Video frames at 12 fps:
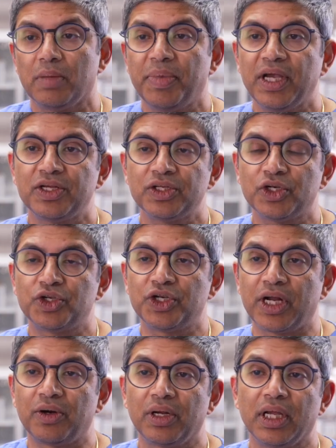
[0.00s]
patients are
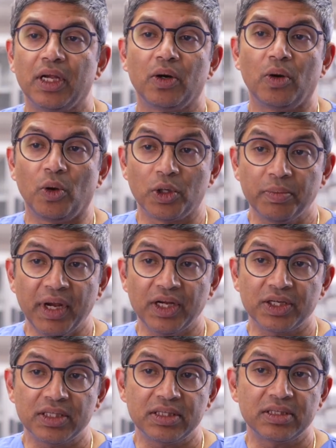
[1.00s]
generally older
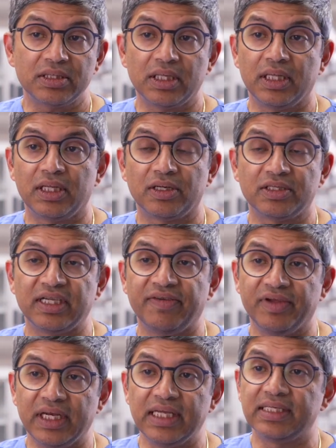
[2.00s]
patients in their
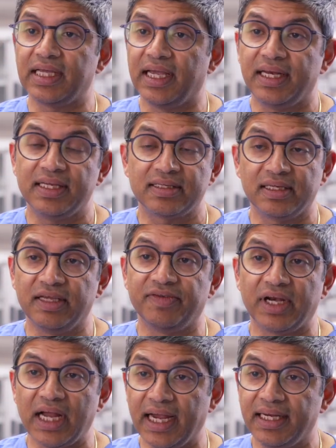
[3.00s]
70s, 80s, and
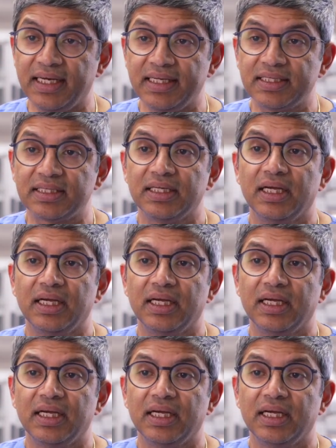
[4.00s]
even 90s,